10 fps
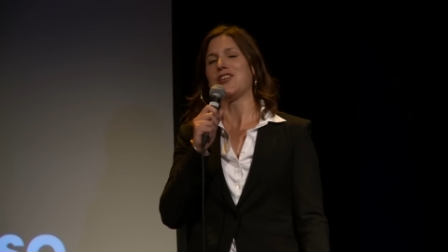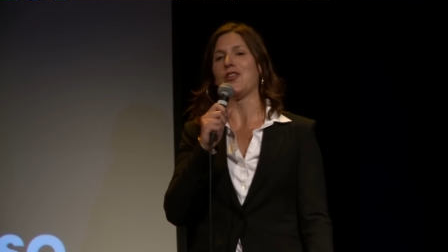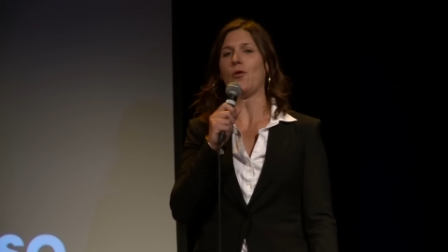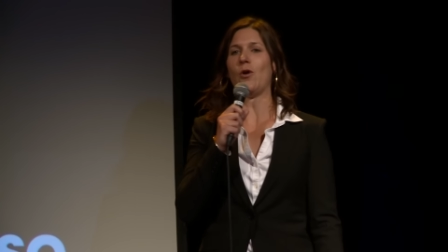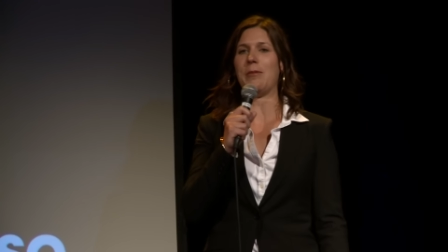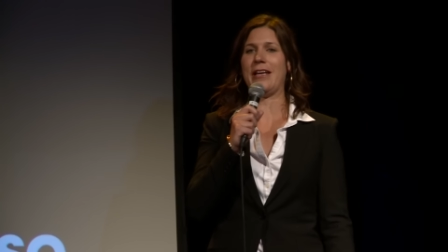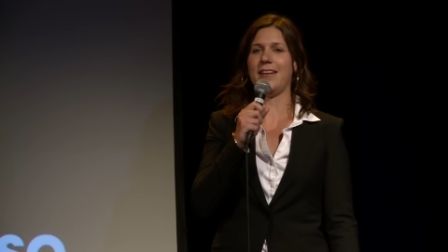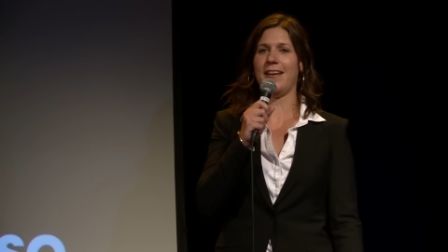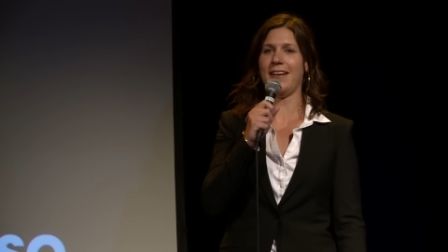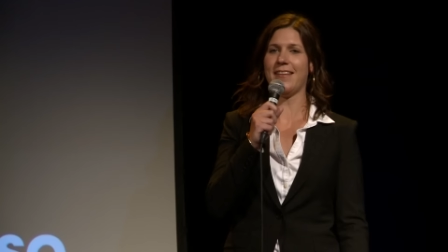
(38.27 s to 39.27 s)
so, the
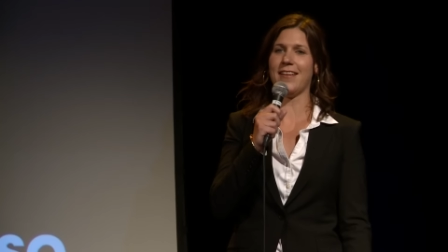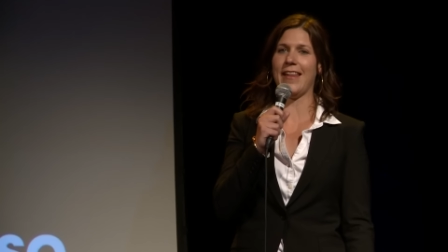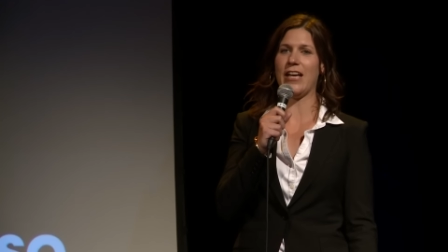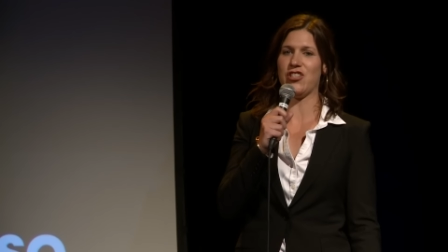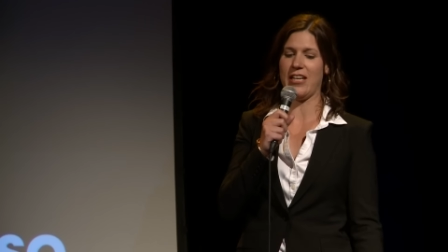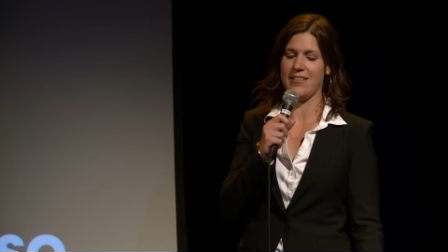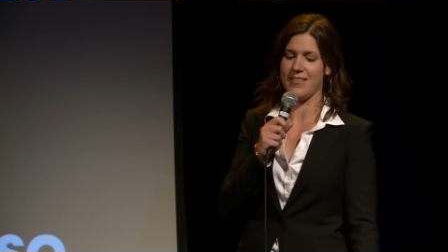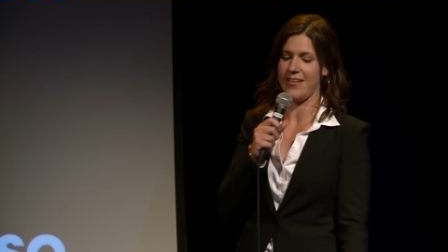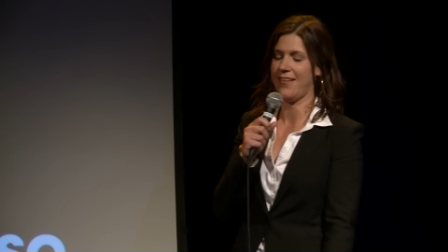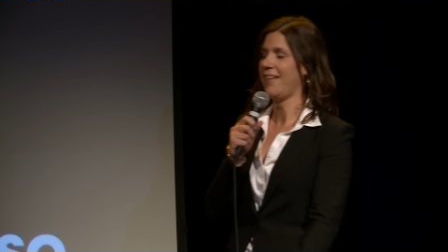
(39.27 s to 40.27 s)
woman, the
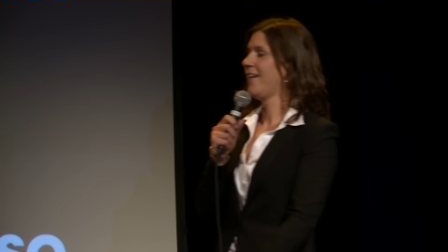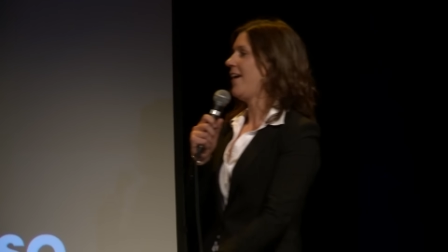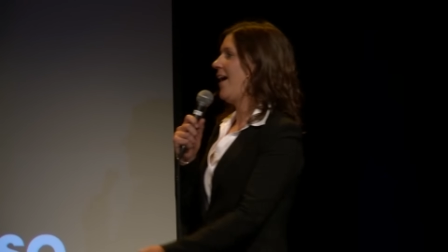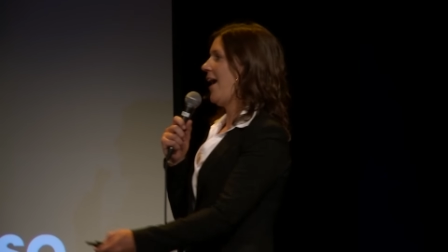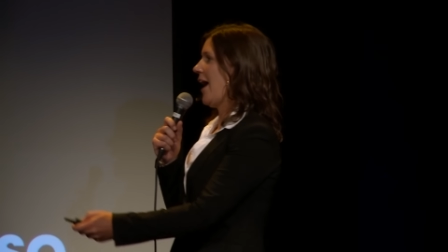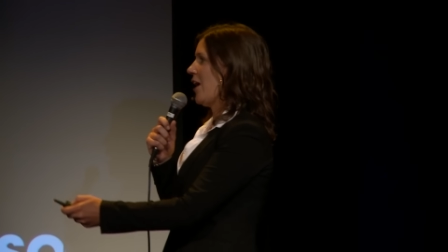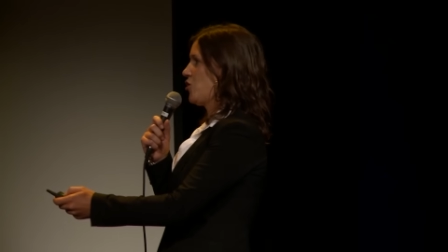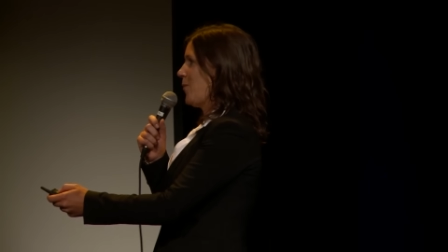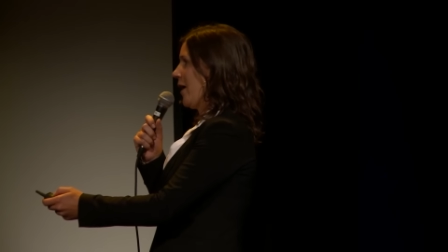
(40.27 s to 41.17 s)
legend, Ash